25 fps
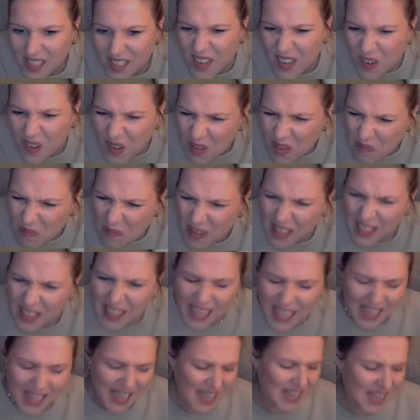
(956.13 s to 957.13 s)
on
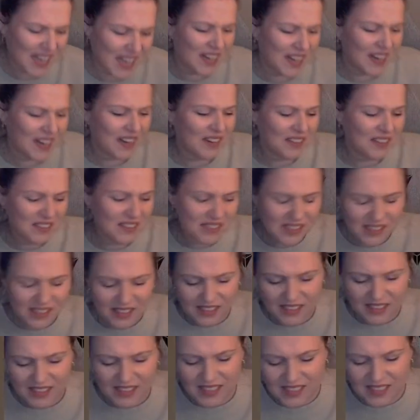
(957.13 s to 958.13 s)
Monday here. Ugh,
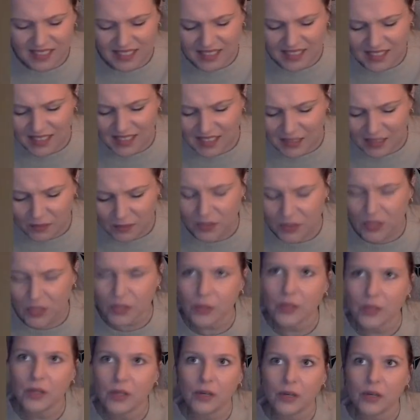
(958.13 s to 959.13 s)
Steve. So
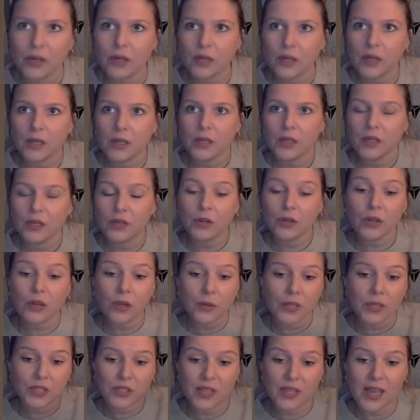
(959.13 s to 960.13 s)
you're
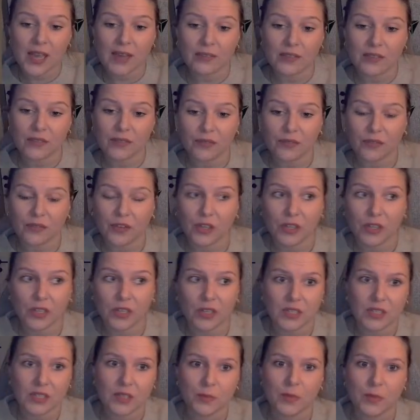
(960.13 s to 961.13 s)
going to have it
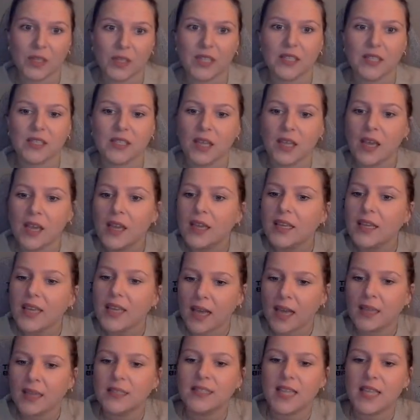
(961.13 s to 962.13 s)
first, but it's,
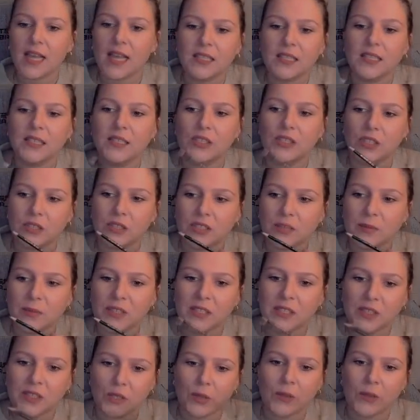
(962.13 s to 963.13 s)
yeah, exactly.
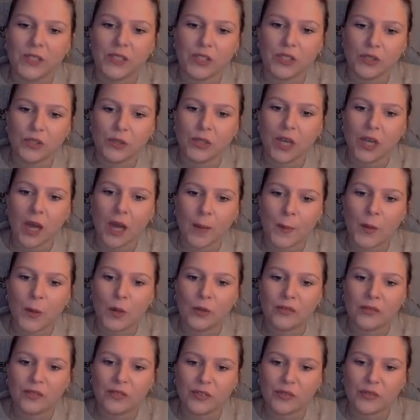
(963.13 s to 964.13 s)
Jusmin's going to come
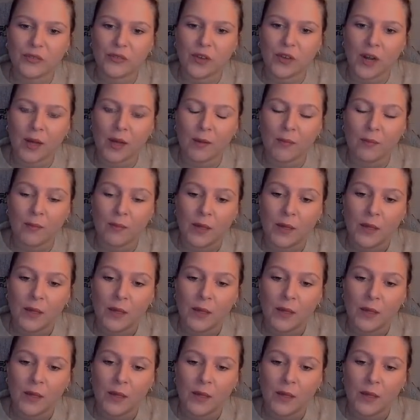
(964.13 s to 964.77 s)
over from